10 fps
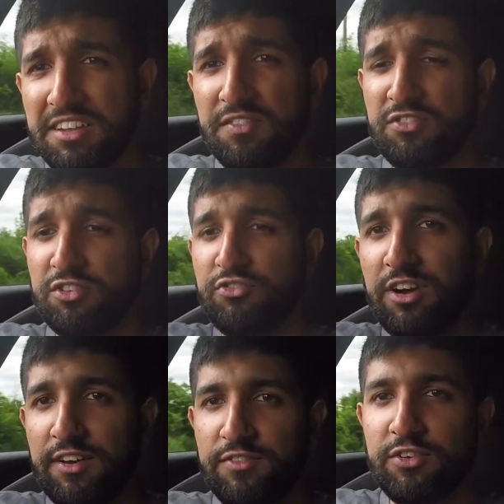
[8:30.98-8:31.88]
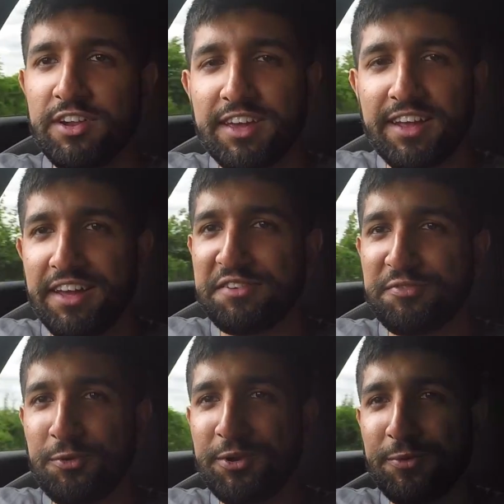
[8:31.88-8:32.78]
a difference to the drive. If you're going to get an
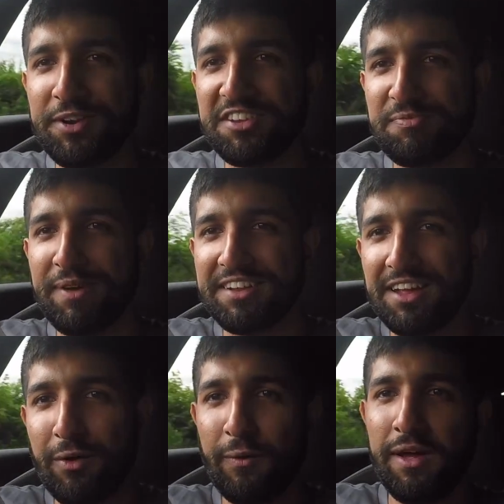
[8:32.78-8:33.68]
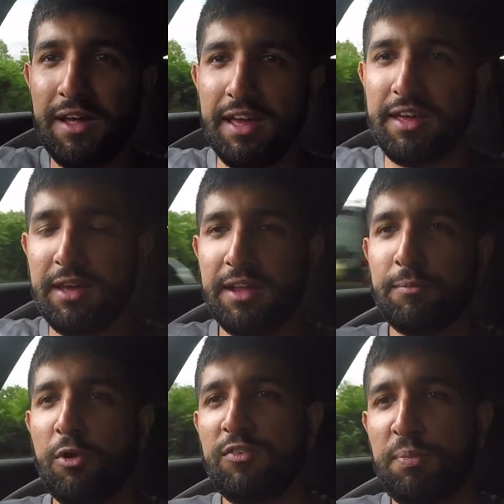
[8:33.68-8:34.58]
S4, you want it spec'd out in
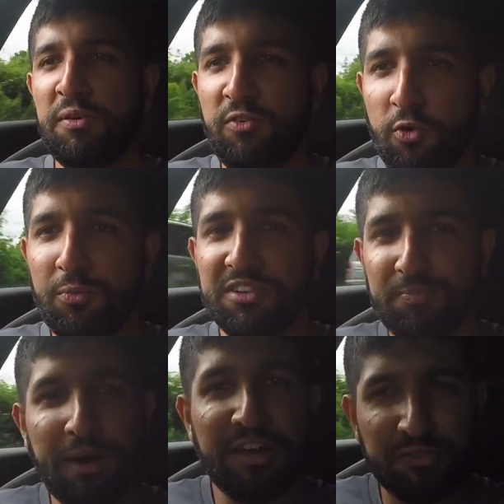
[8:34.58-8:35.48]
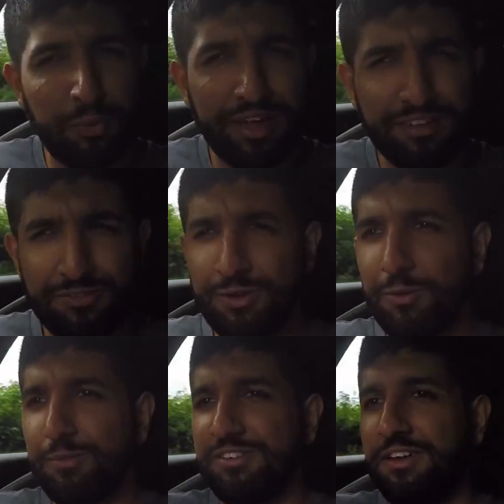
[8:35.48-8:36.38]
more of a performance biased way, if you get
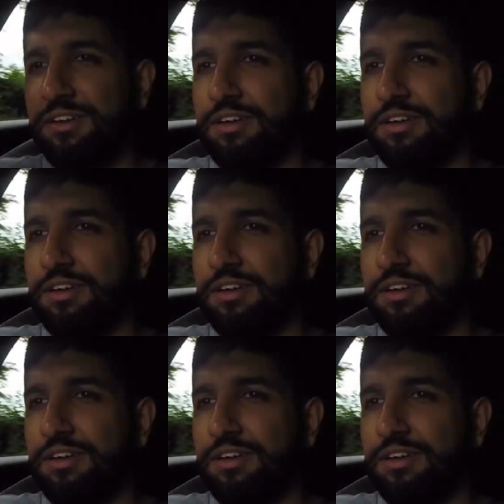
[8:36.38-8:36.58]
what I'm saying.